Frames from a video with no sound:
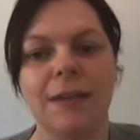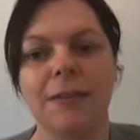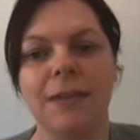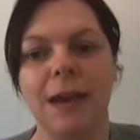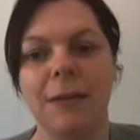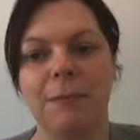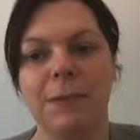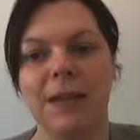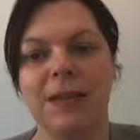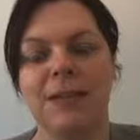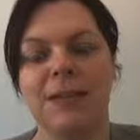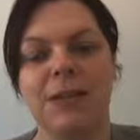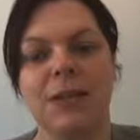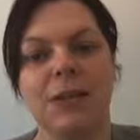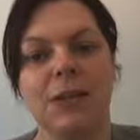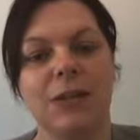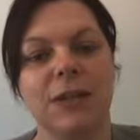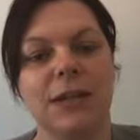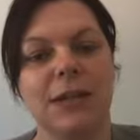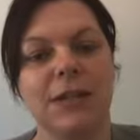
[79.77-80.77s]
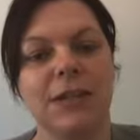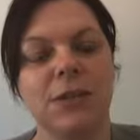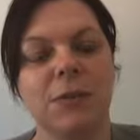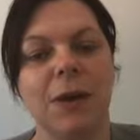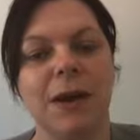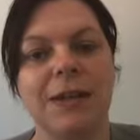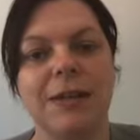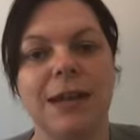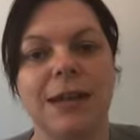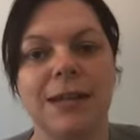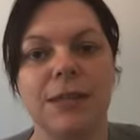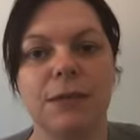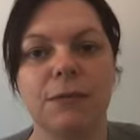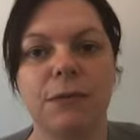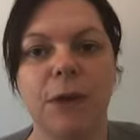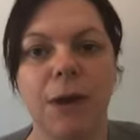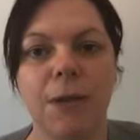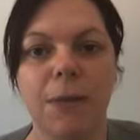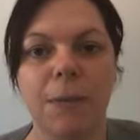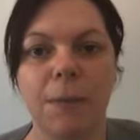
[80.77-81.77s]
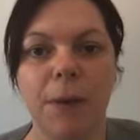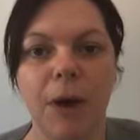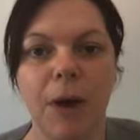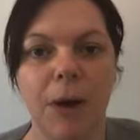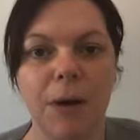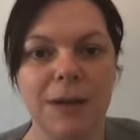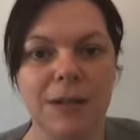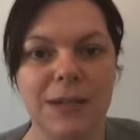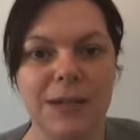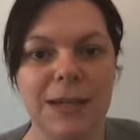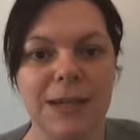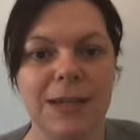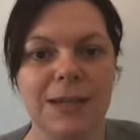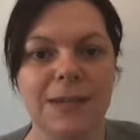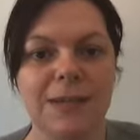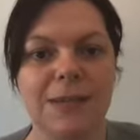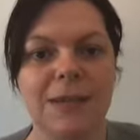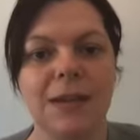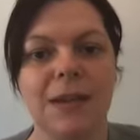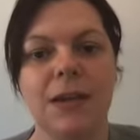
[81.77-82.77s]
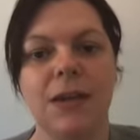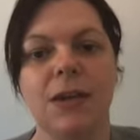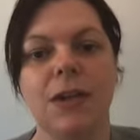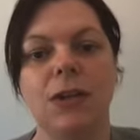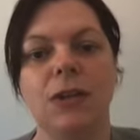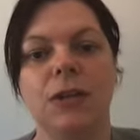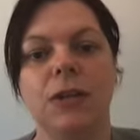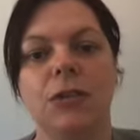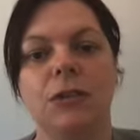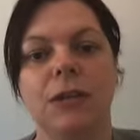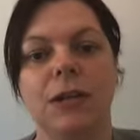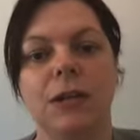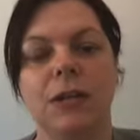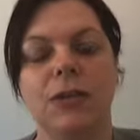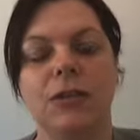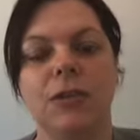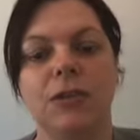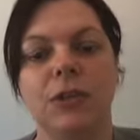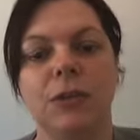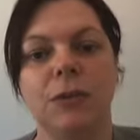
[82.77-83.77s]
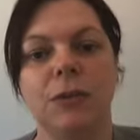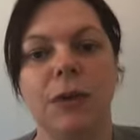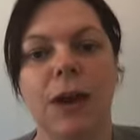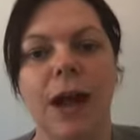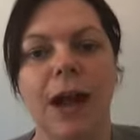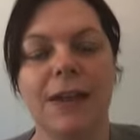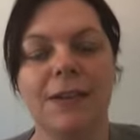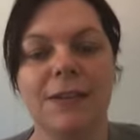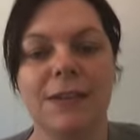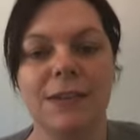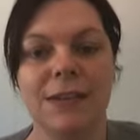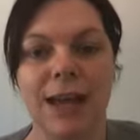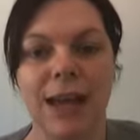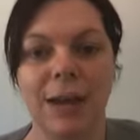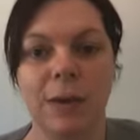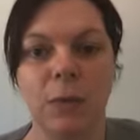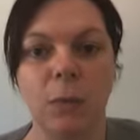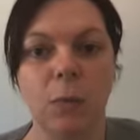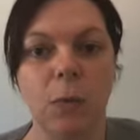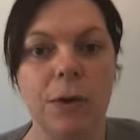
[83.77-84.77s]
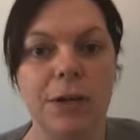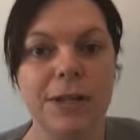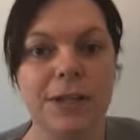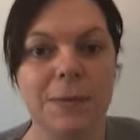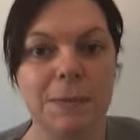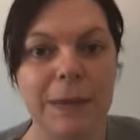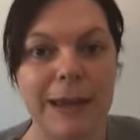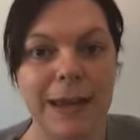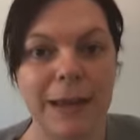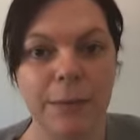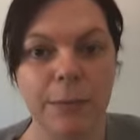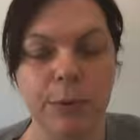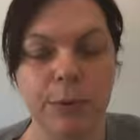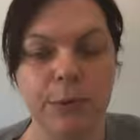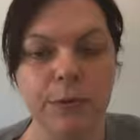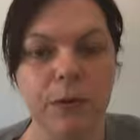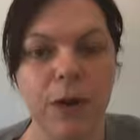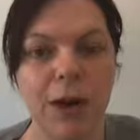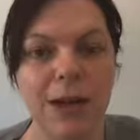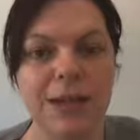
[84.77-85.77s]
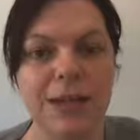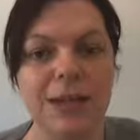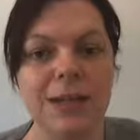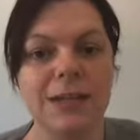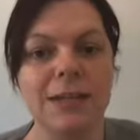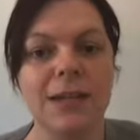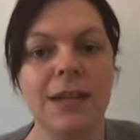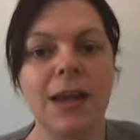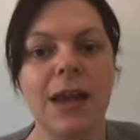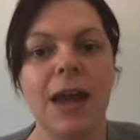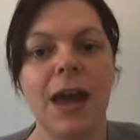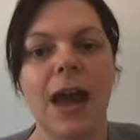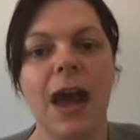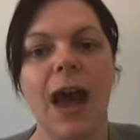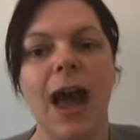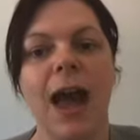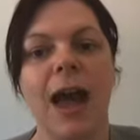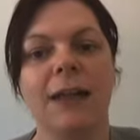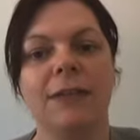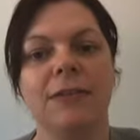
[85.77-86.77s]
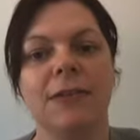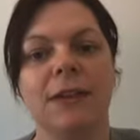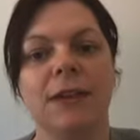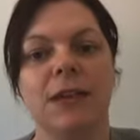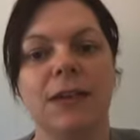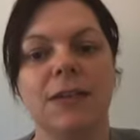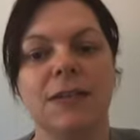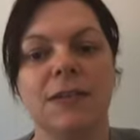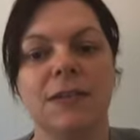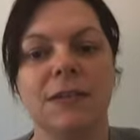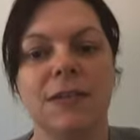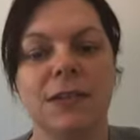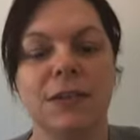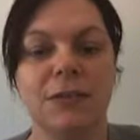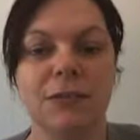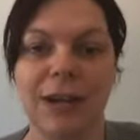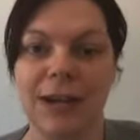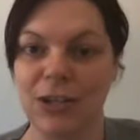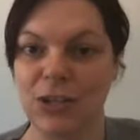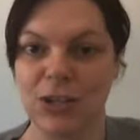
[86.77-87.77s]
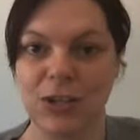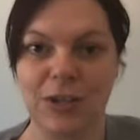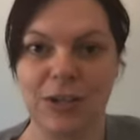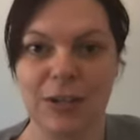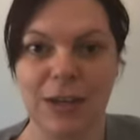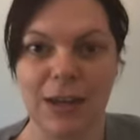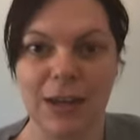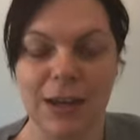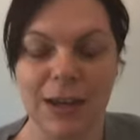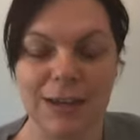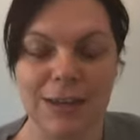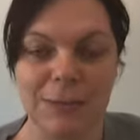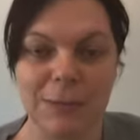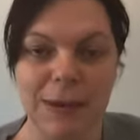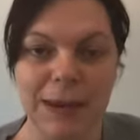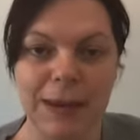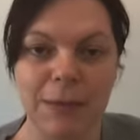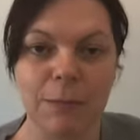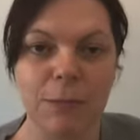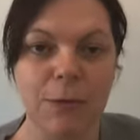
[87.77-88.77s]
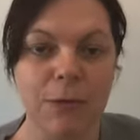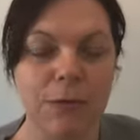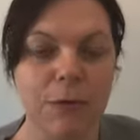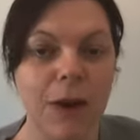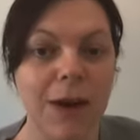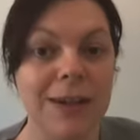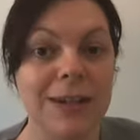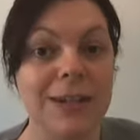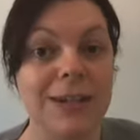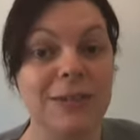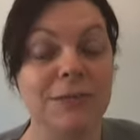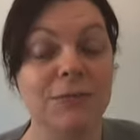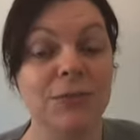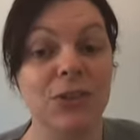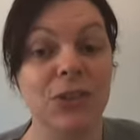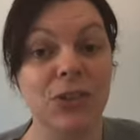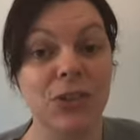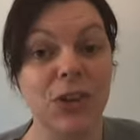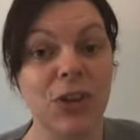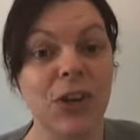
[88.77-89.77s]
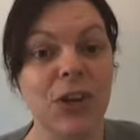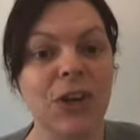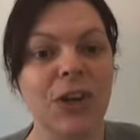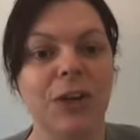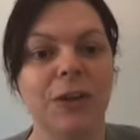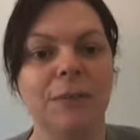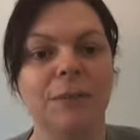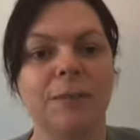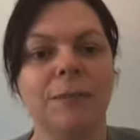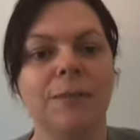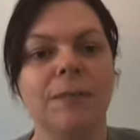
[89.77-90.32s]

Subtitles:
That means that you need to identify the parties, you need to ascertain what is being provided and the consideration that is being provided in return.